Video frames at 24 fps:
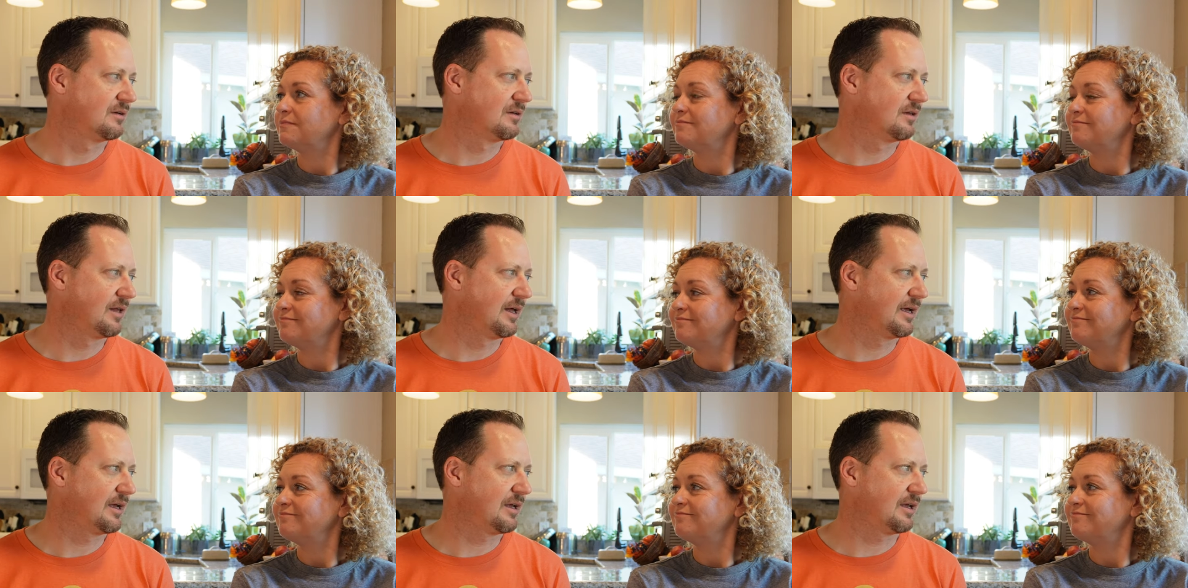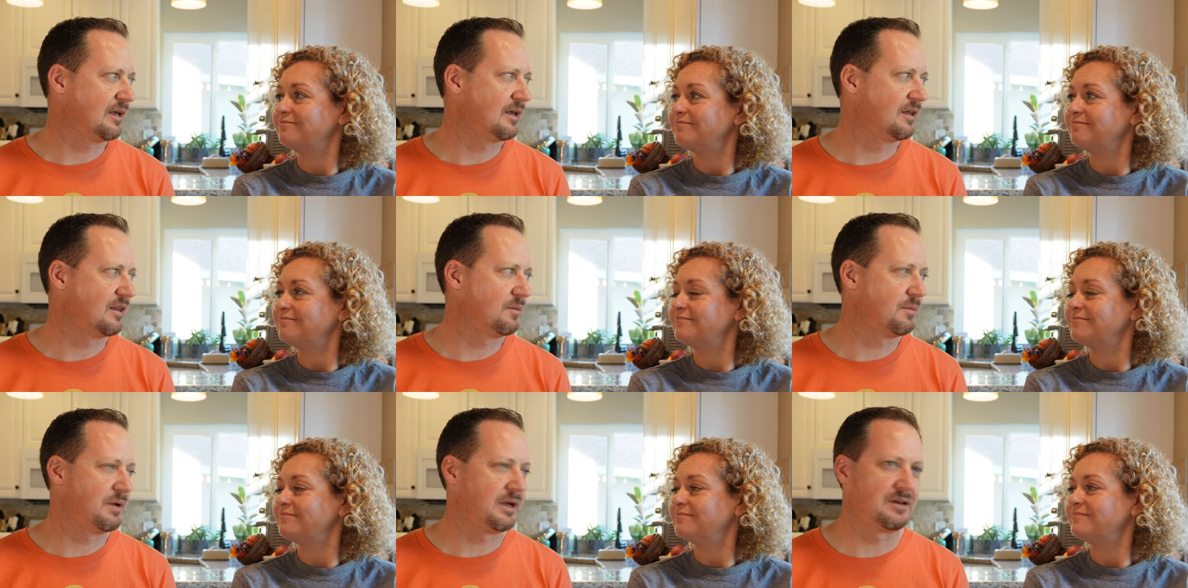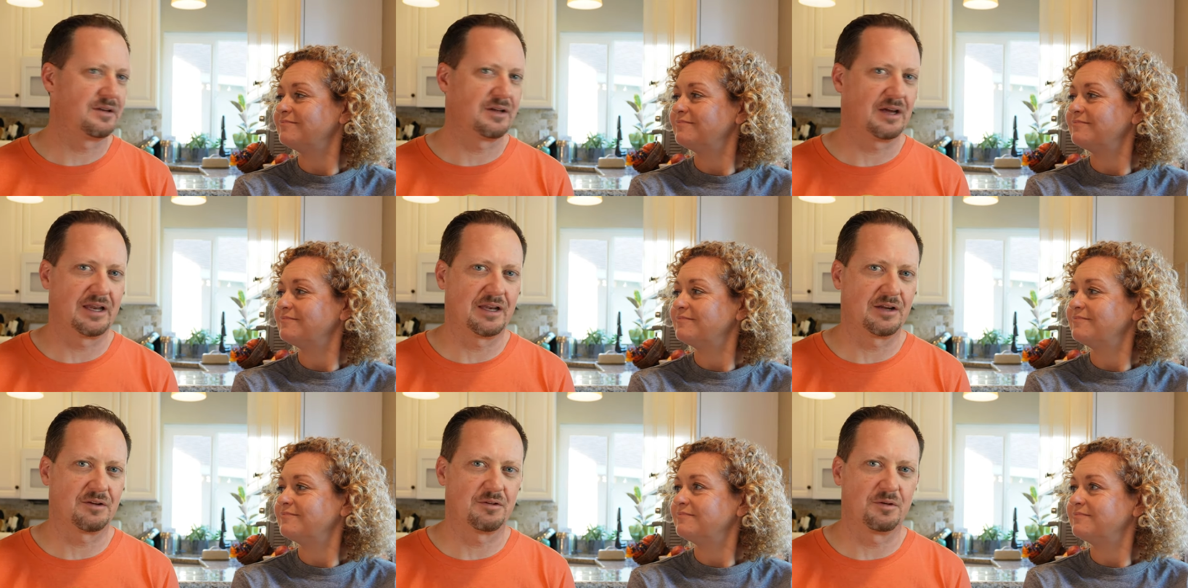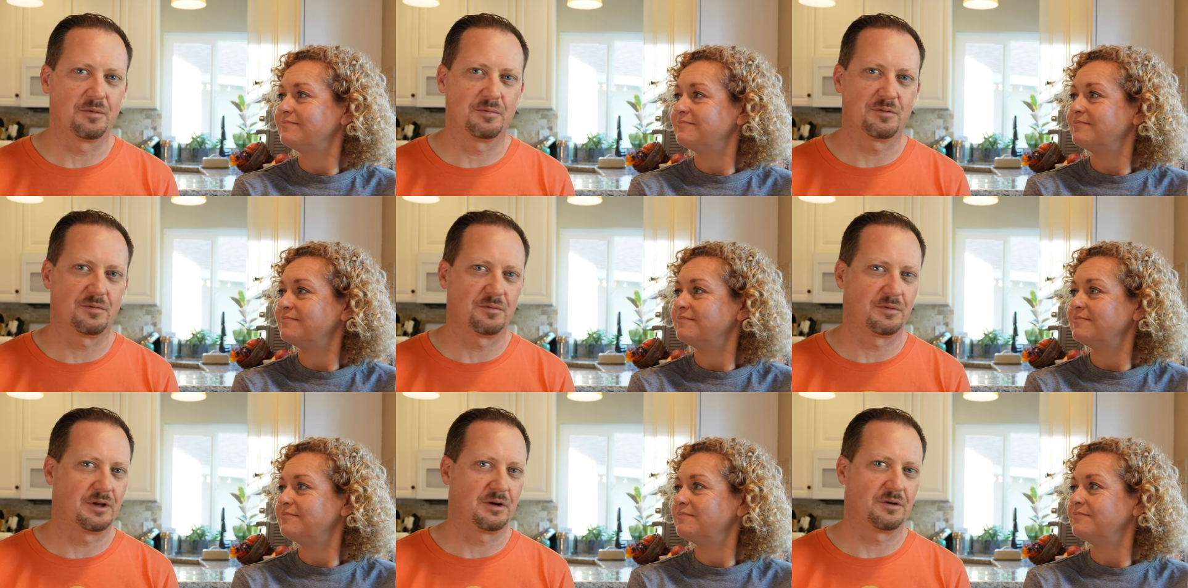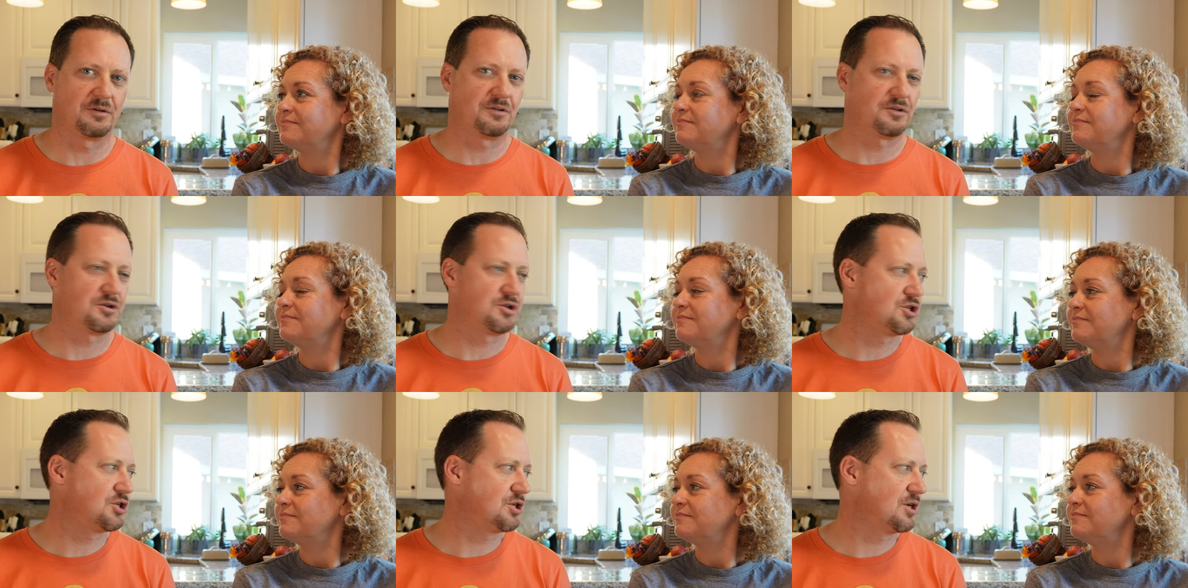Speaker 1: Like in the main dining rooms when there
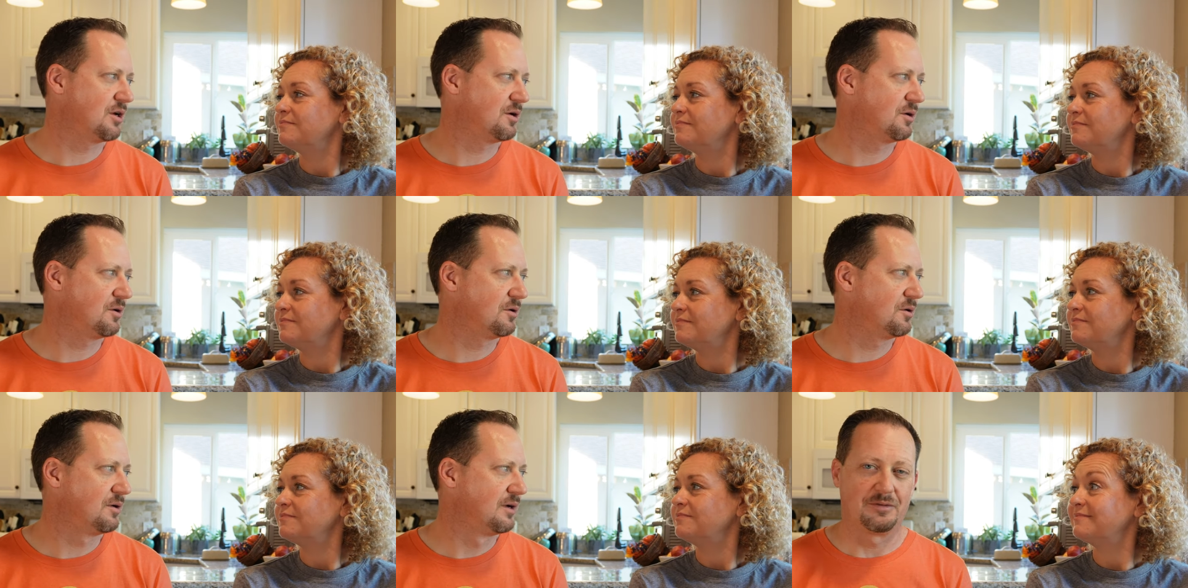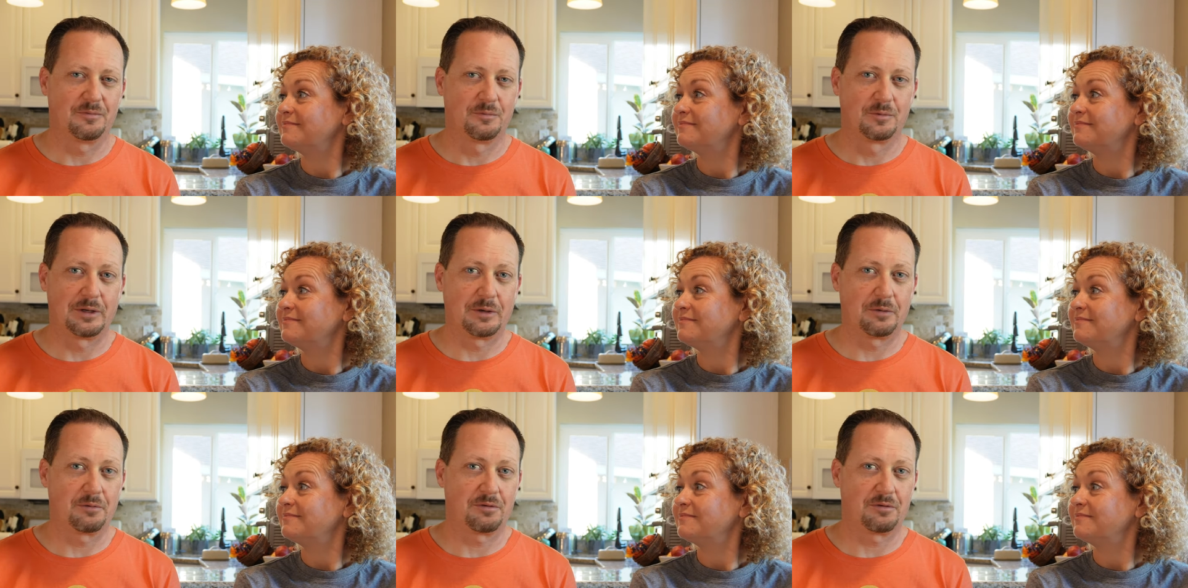was a show, we